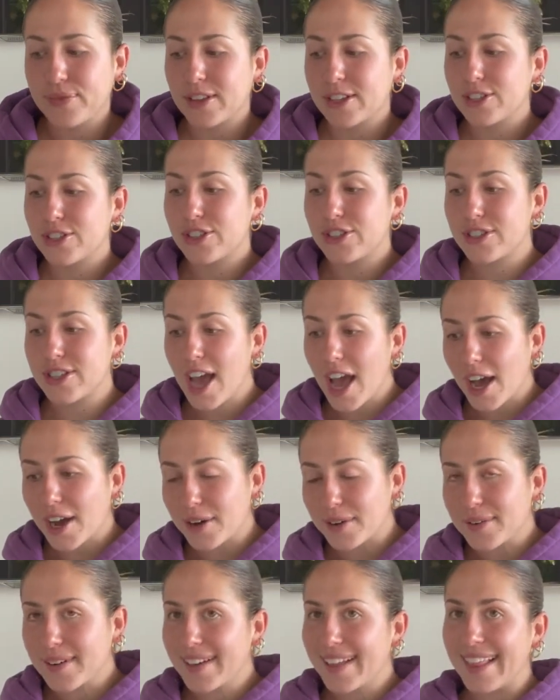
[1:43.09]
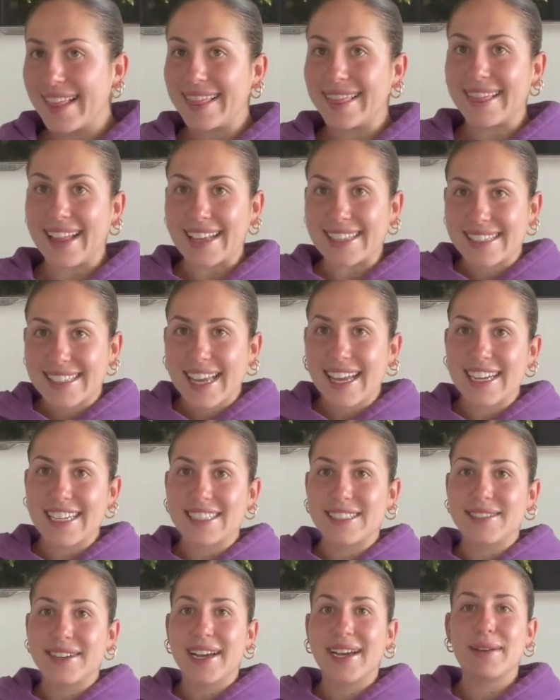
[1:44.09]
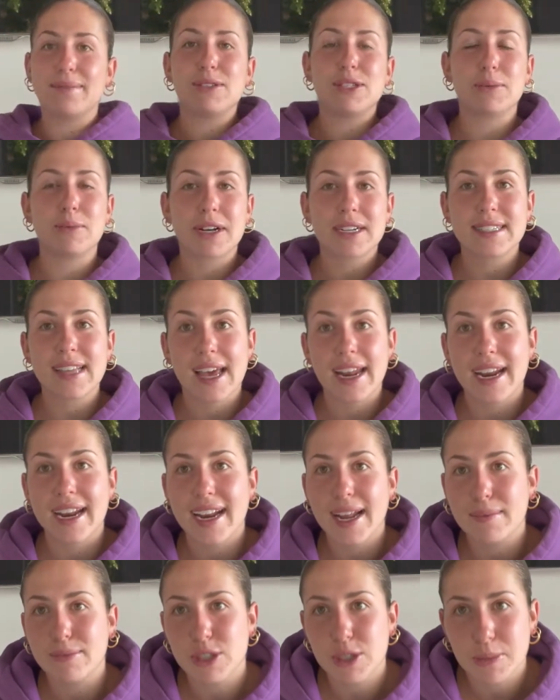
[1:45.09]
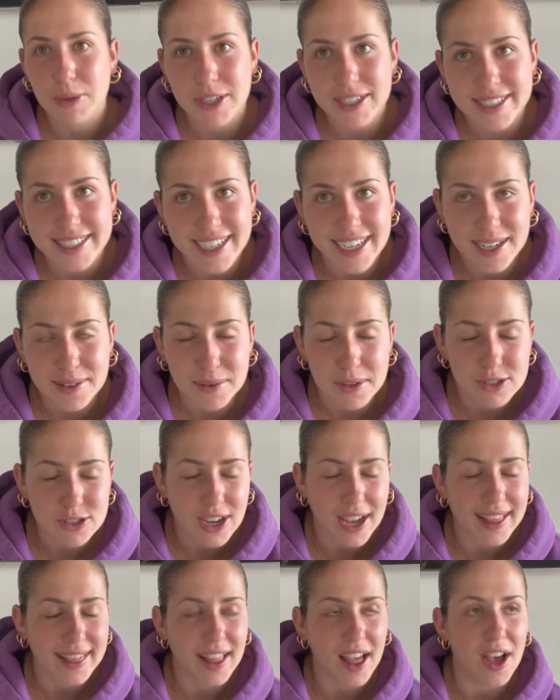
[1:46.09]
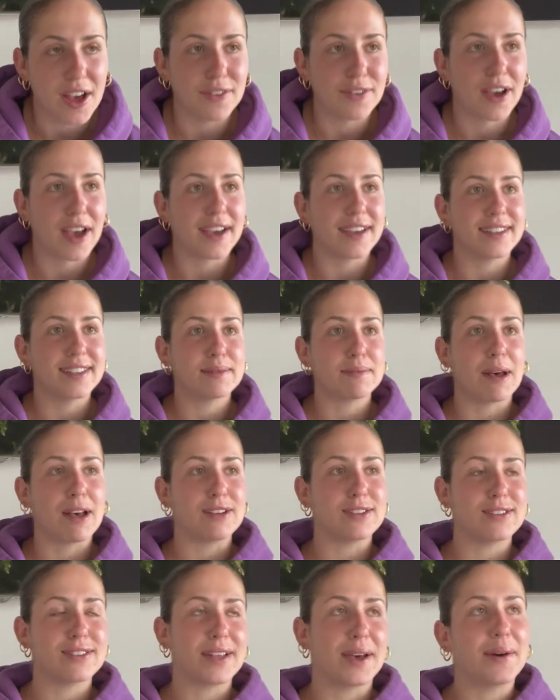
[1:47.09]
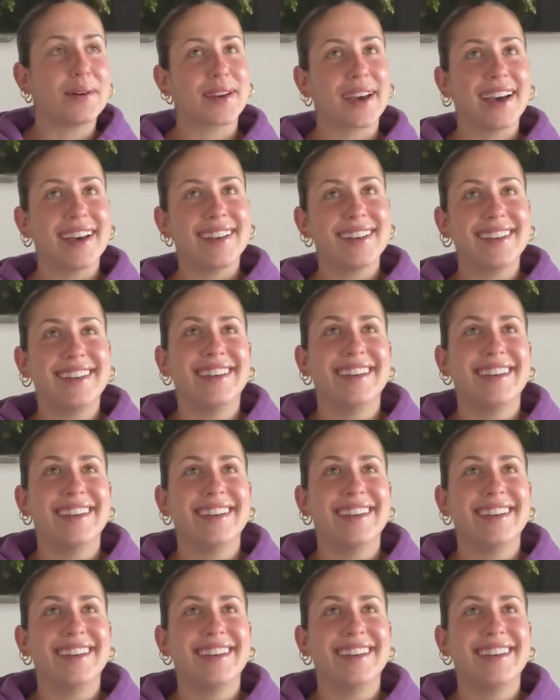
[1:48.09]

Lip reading: So let's get into it. I'm super excited. I'm super clean, which I love. I smell so good.